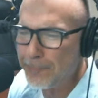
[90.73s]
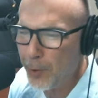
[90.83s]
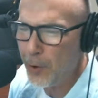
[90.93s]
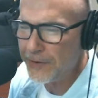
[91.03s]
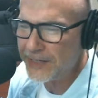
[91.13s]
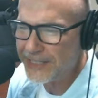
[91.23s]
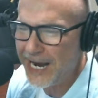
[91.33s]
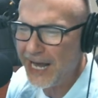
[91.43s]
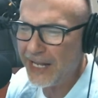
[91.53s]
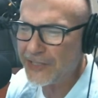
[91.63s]
the
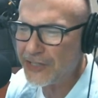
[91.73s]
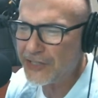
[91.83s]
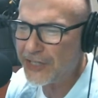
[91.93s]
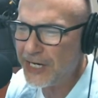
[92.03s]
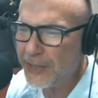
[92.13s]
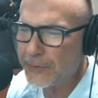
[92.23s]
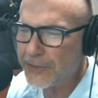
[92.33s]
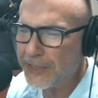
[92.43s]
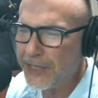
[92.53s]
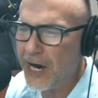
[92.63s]
talents and skills
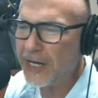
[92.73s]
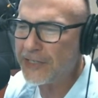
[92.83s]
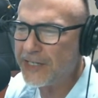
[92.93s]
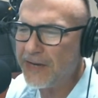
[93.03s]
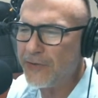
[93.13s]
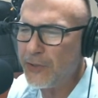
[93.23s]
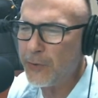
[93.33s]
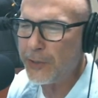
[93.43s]
that God has given you